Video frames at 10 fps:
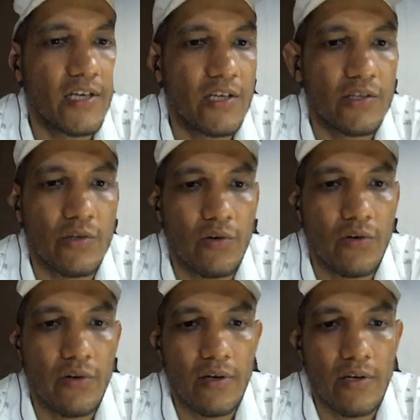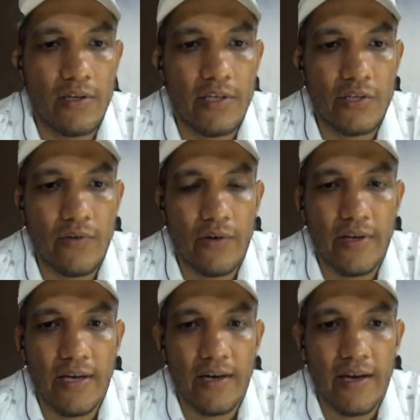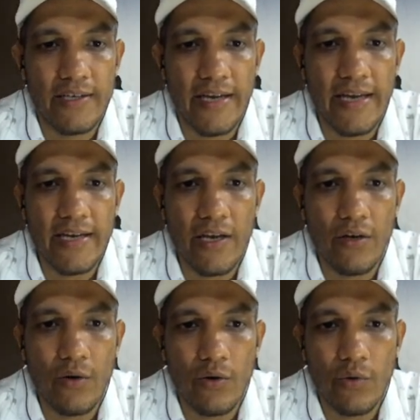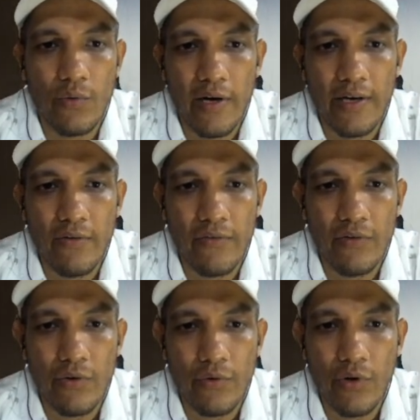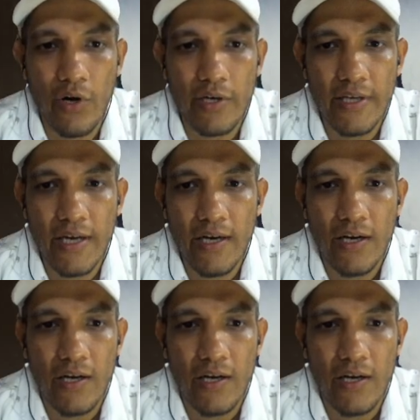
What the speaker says: So this one we can write area equal to, already you got there,